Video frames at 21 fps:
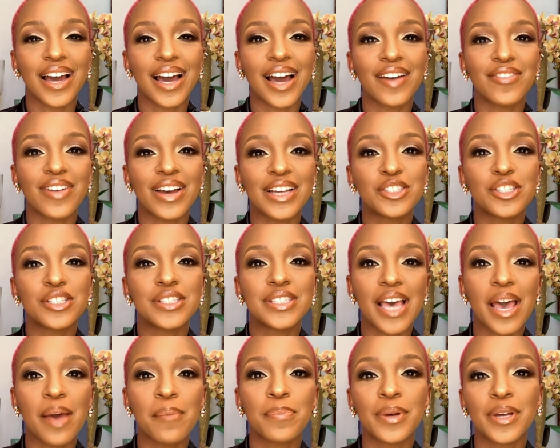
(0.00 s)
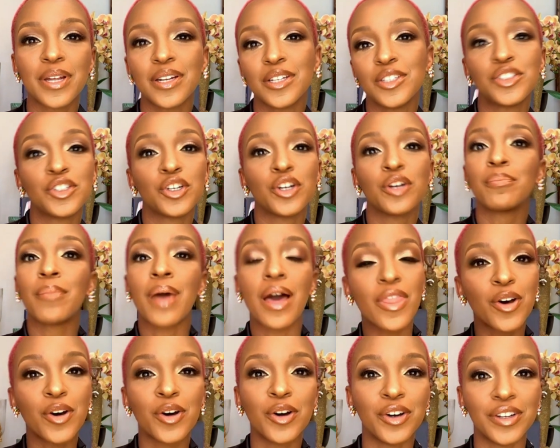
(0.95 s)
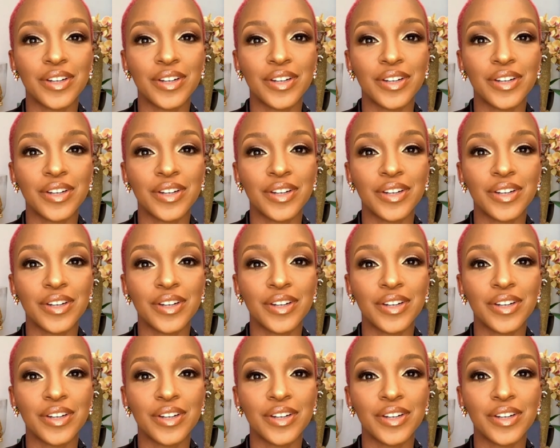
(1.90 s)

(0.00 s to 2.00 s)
that I, have had to tap in during